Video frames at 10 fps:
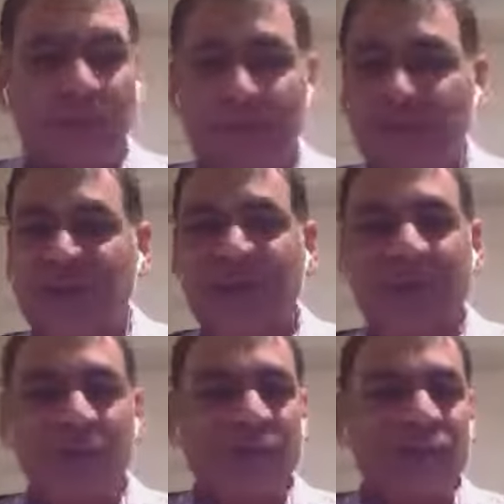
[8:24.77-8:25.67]
and we sit
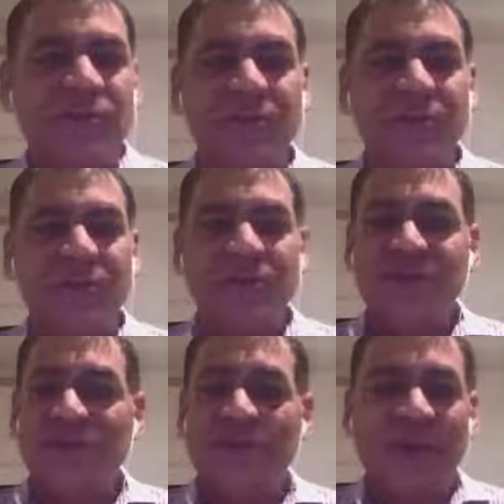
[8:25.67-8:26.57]
down with the surgeon
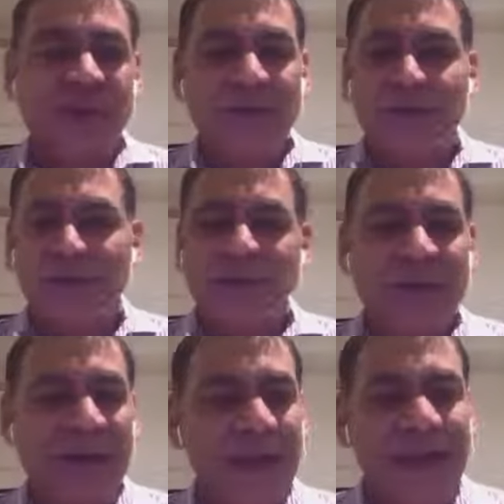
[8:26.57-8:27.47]
and go, can you do
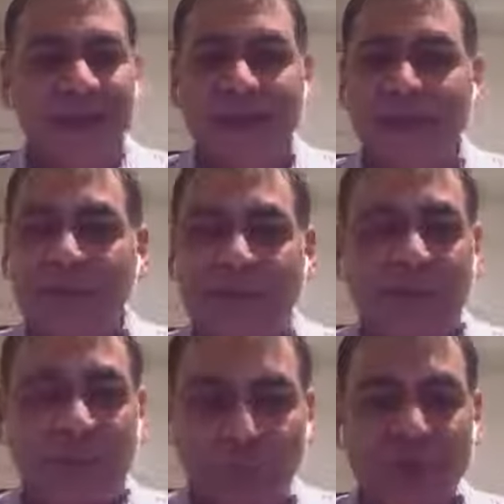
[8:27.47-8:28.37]
this? I go, yeah, I can do
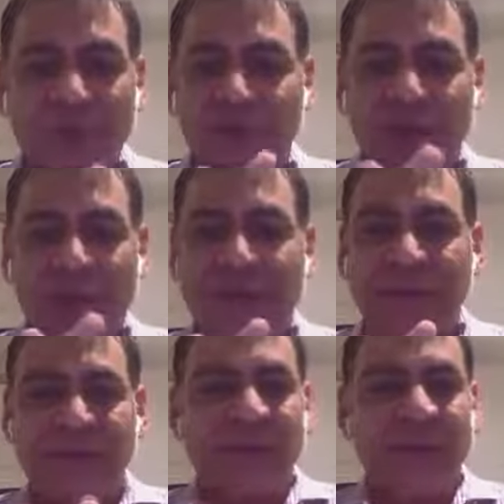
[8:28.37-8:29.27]
this, but the roots are
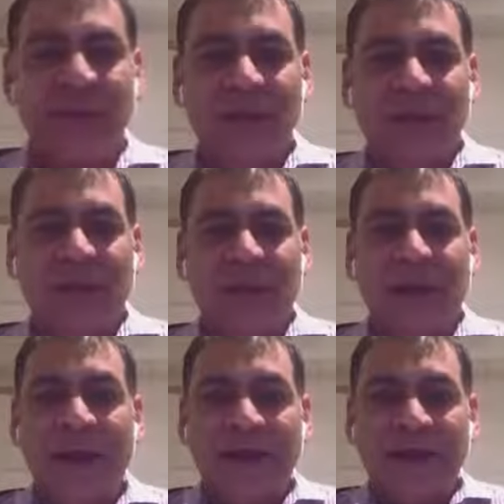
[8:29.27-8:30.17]
like this.
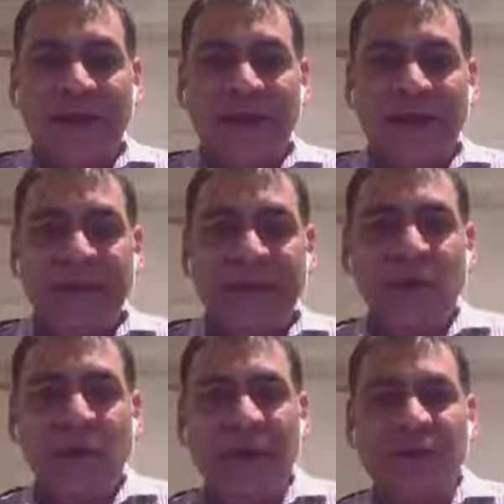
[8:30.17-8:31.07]
Like I need an
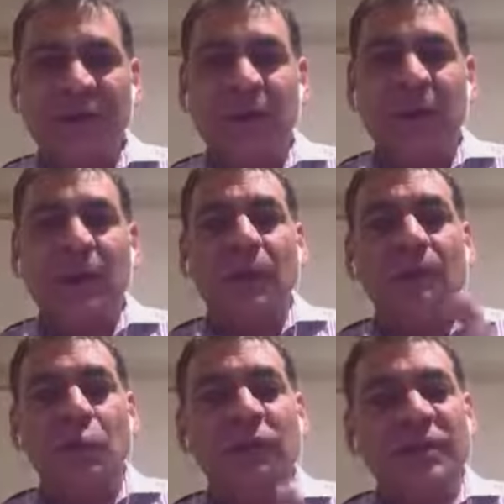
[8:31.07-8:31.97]
orthodontist to
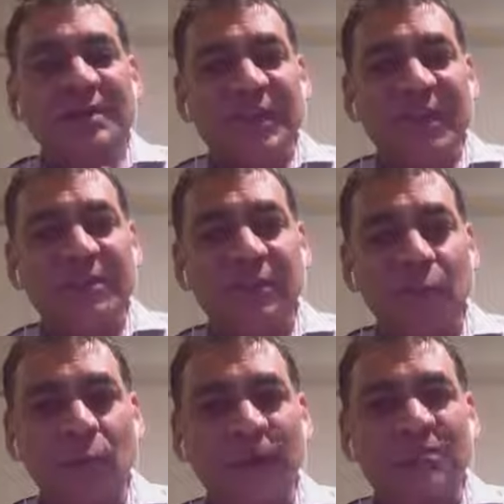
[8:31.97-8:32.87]
move the teeth in
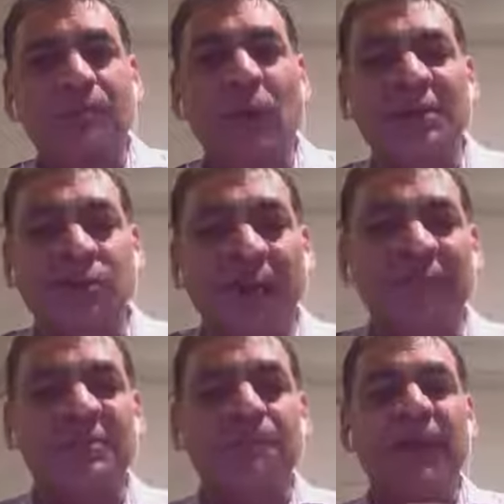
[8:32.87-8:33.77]
the right spot so I
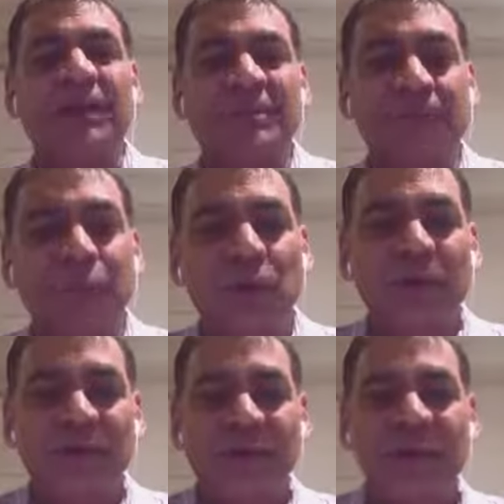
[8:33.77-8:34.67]
have space to
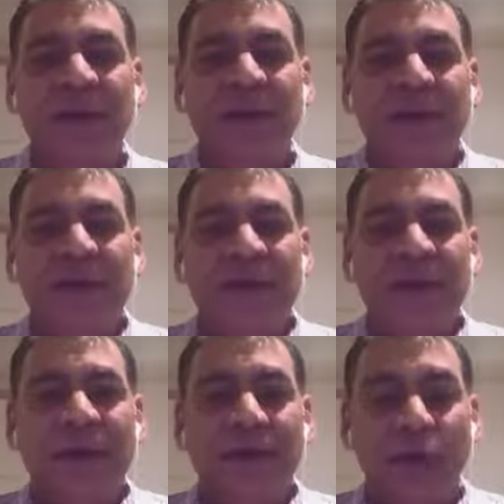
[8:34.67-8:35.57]
put it
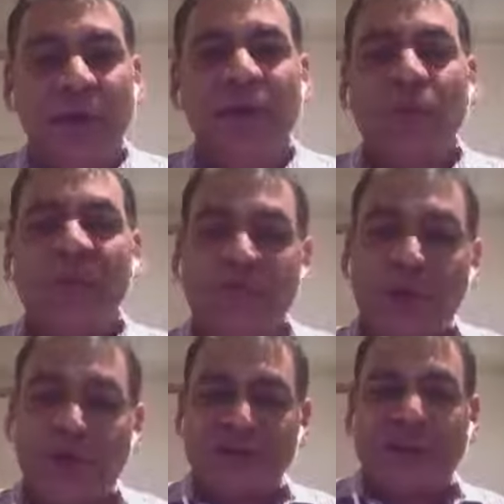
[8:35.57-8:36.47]
in the right
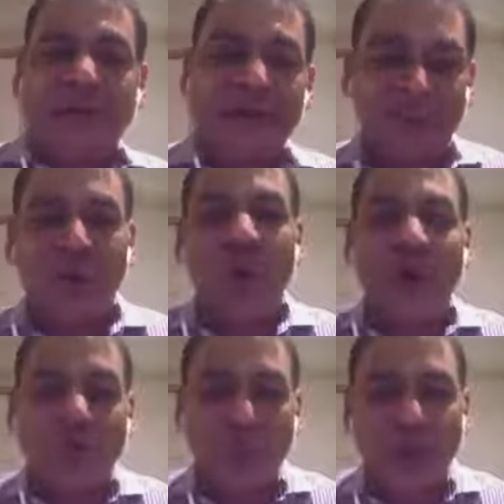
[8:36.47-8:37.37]
spot so I can get the
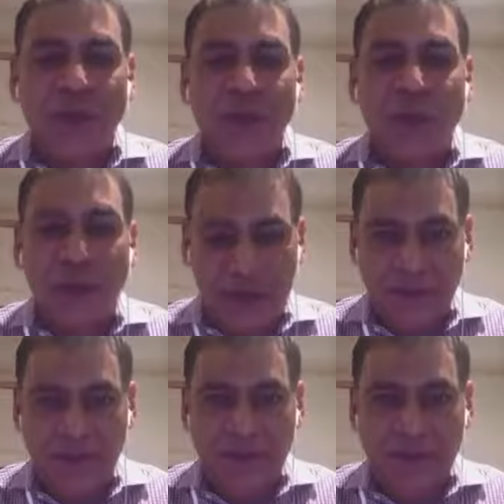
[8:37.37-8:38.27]
crown the way you want
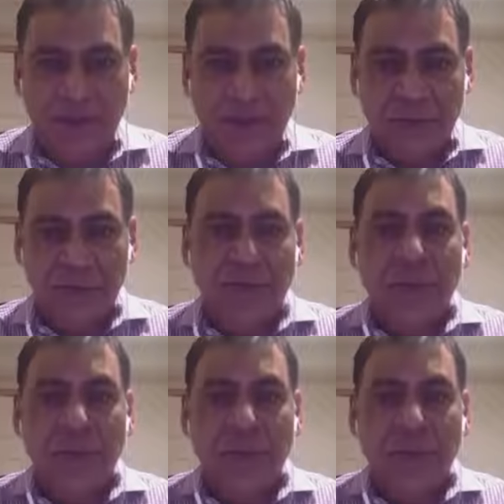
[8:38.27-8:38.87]
it. Mm-hmm.